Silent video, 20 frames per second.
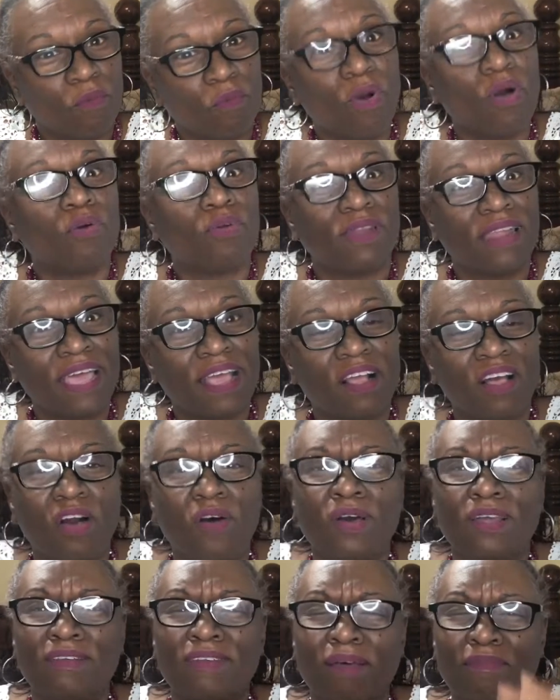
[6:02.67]
won't let
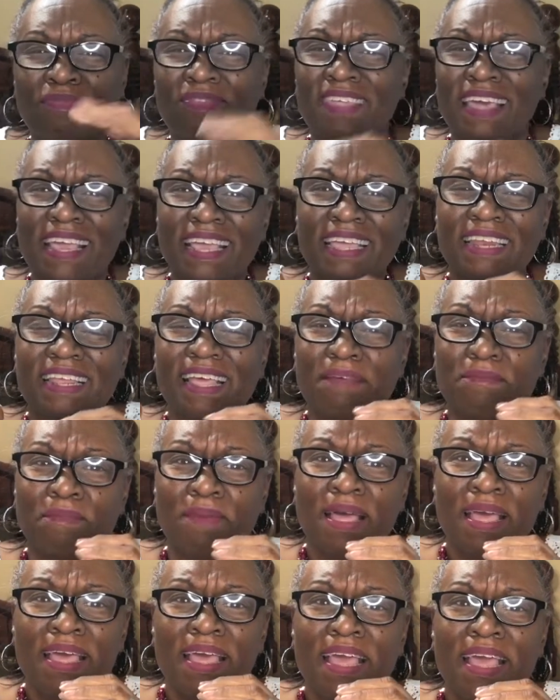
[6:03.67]
go. And I'm thinking that
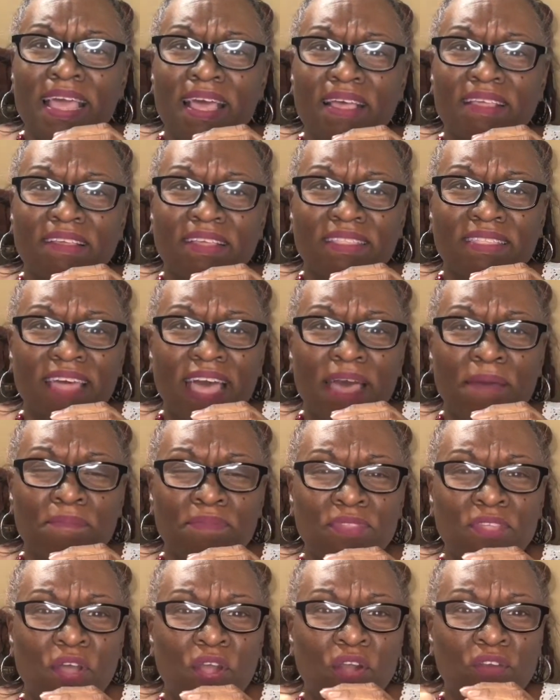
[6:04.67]
that
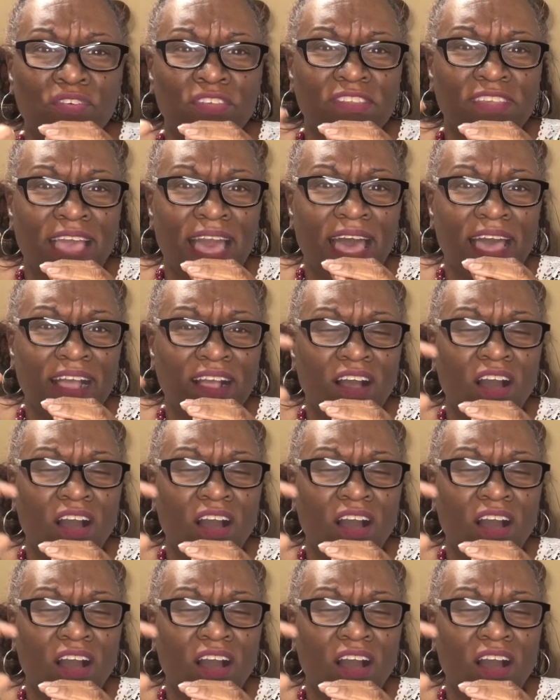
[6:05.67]
nerve has got